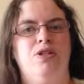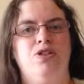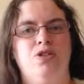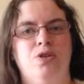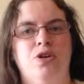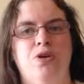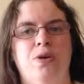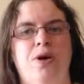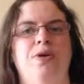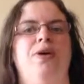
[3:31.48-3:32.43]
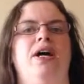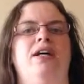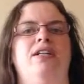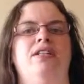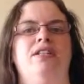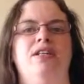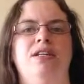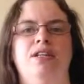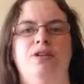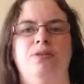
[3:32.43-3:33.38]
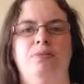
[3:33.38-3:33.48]
just on her own, and
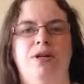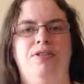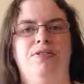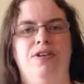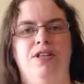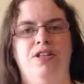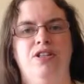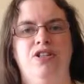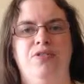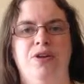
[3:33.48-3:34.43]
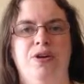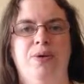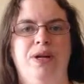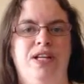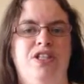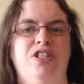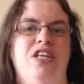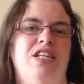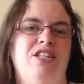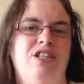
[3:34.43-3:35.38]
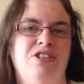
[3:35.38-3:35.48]
you might find that she very quickly just
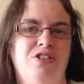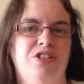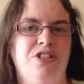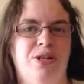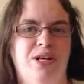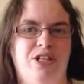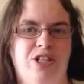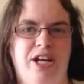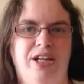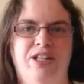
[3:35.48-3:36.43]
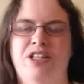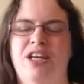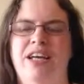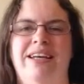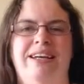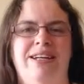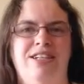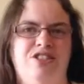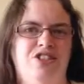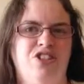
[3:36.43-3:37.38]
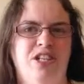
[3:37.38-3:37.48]
gets used to that change.
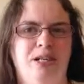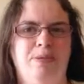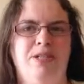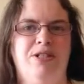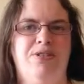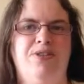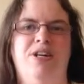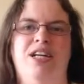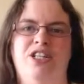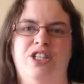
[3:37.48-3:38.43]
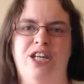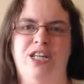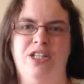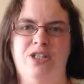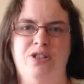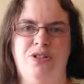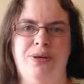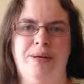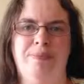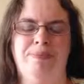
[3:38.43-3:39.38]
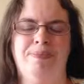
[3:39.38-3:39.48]
It's just a little bit different and she gets used to
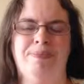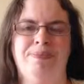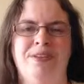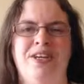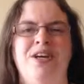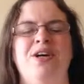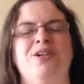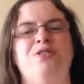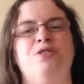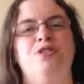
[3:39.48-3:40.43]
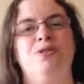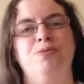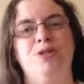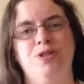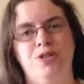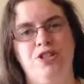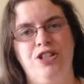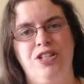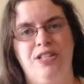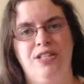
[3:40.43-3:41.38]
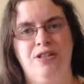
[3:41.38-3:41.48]
it. Of course, I'm not
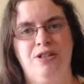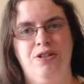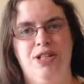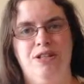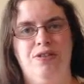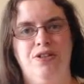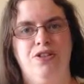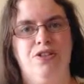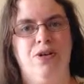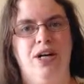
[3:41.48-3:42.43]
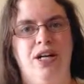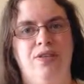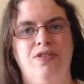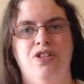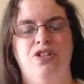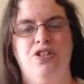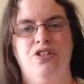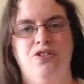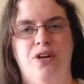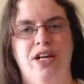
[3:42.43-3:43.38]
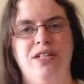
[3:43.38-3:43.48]
suggesting that you leave her to cry if she's
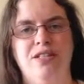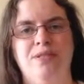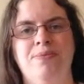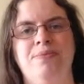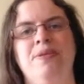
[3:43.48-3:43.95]
distressed.